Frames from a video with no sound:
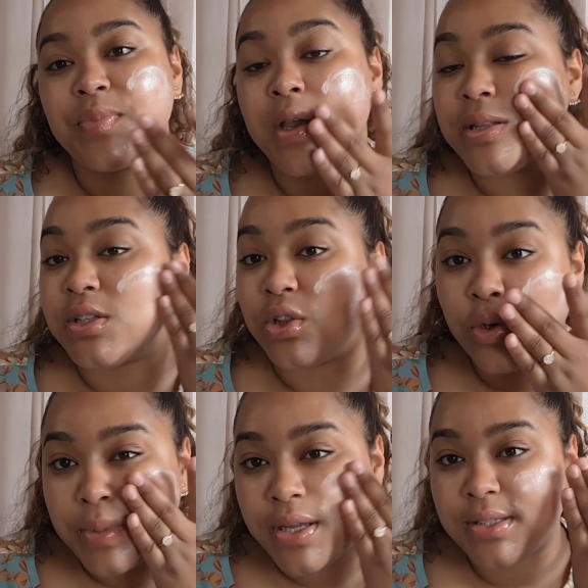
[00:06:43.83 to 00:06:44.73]
it's
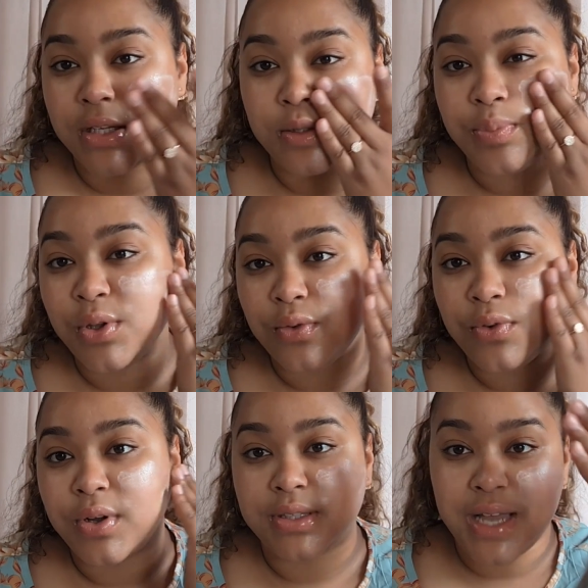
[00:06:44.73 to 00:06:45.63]
luminous, it's
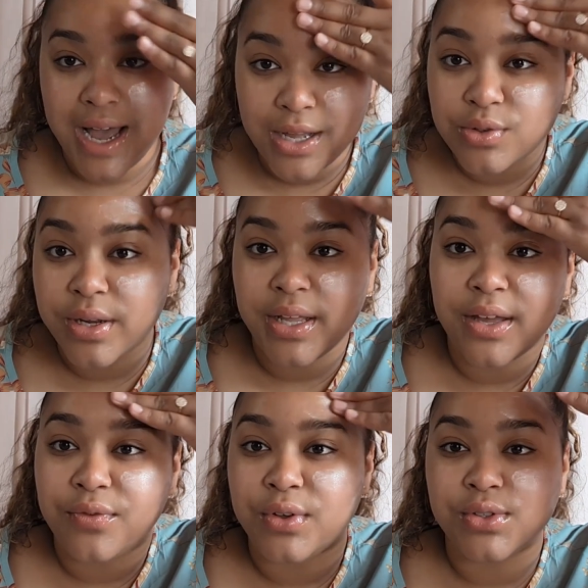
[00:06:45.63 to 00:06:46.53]
beautiful, it's hydrating,
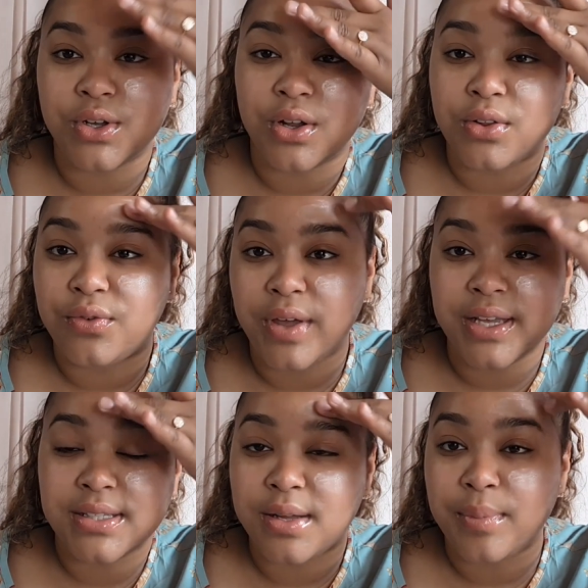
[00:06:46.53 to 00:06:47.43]
it feels good on the
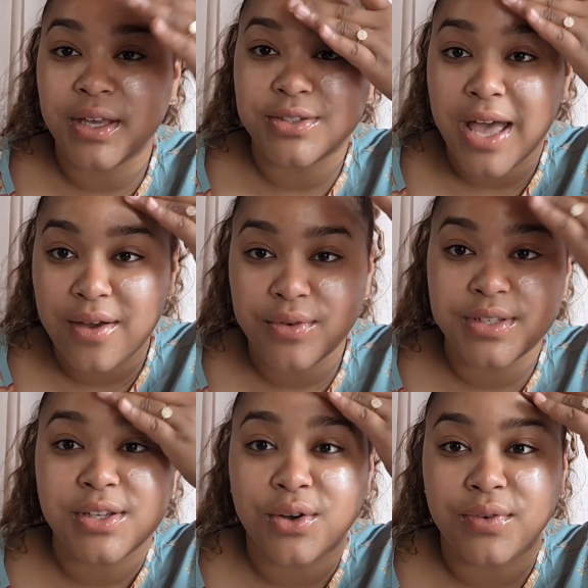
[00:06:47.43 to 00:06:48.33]
face, it makes every
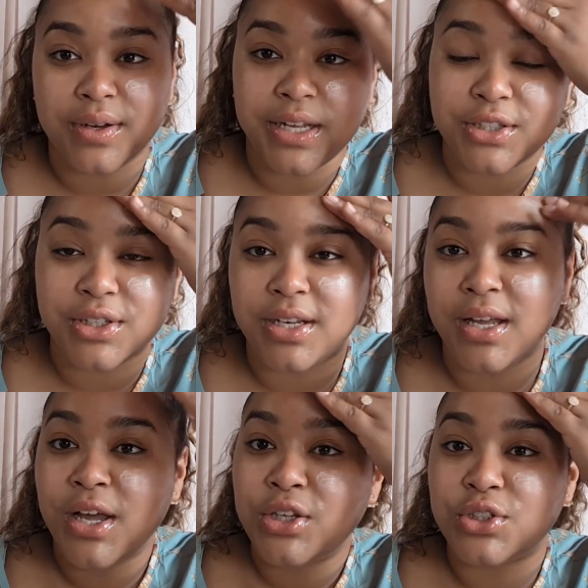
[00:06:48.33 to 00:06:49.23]
single foundation
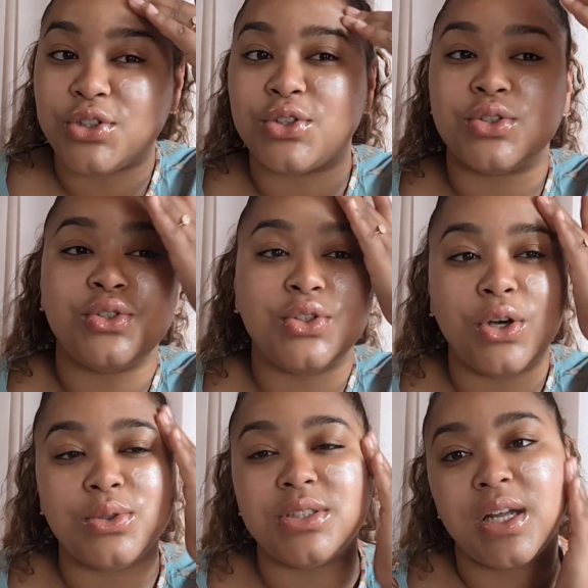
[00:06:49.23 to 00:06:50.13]
just look
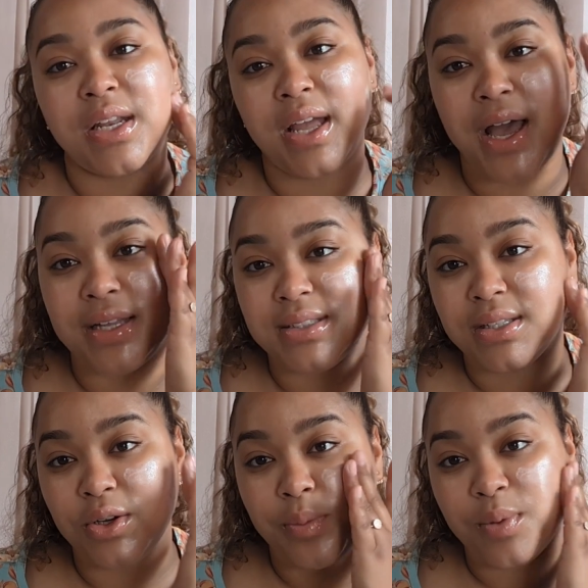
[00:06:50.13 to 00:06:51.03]
so stunning, adds a
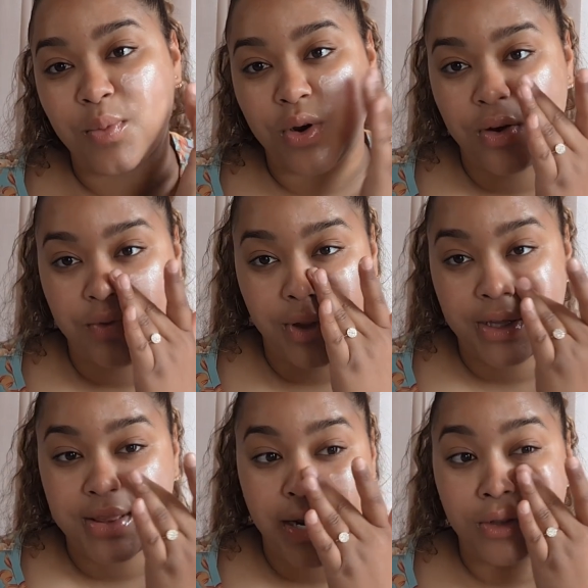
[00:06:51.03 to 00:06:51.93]
little bit more of
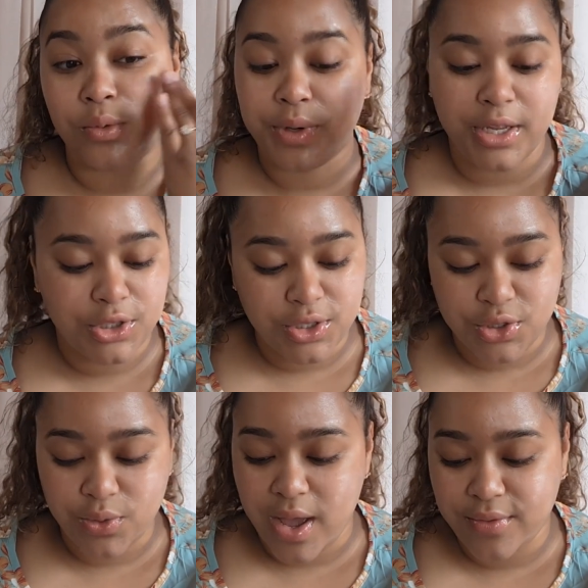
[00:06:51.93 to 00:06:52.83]
like that illumination
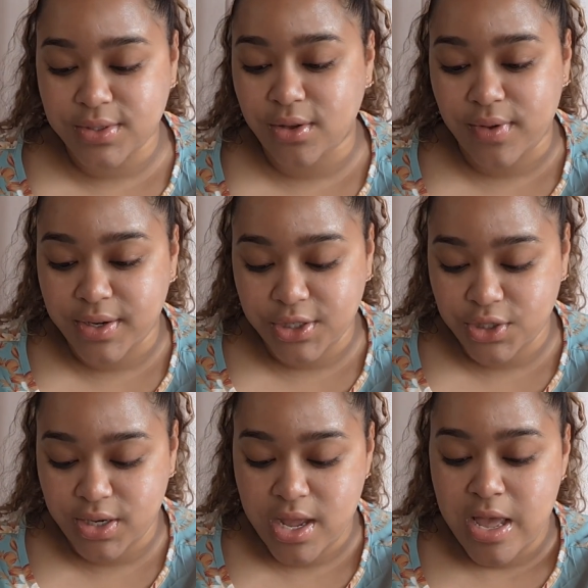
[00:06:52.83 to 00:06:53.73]
to every single
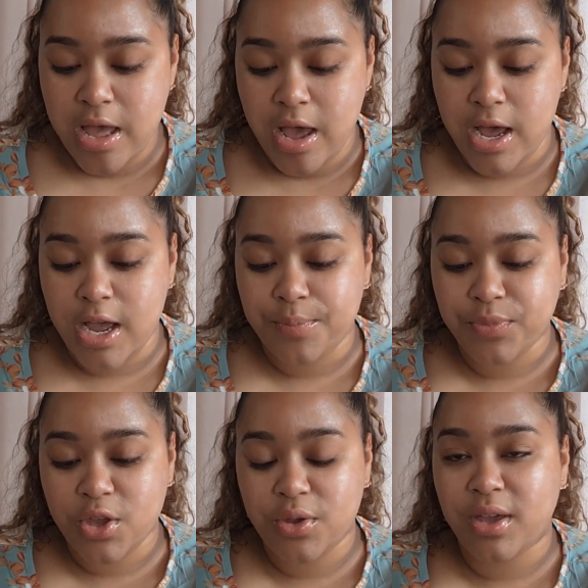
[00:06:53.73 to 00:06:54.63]
foundation.
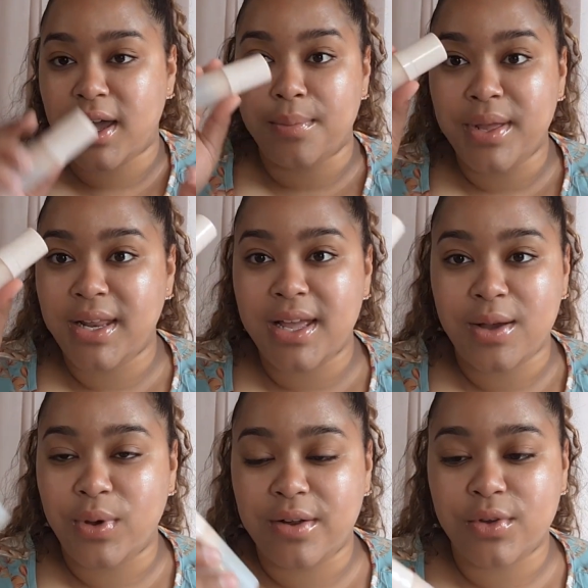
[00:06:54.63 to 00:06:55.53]
You could get a mini,
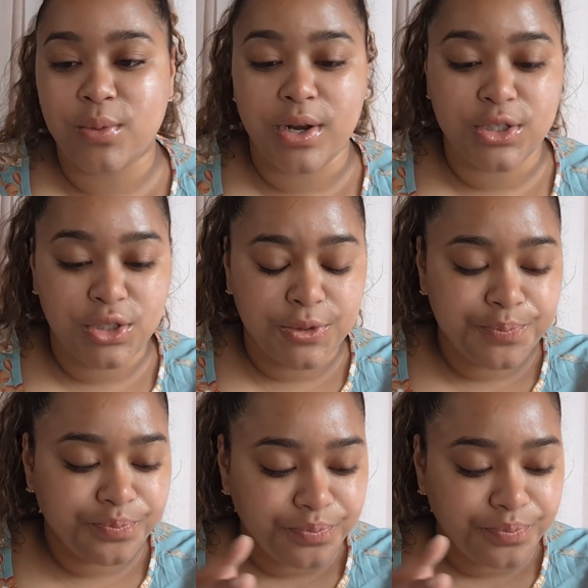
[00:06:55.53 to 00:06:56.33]
whatever you want to do.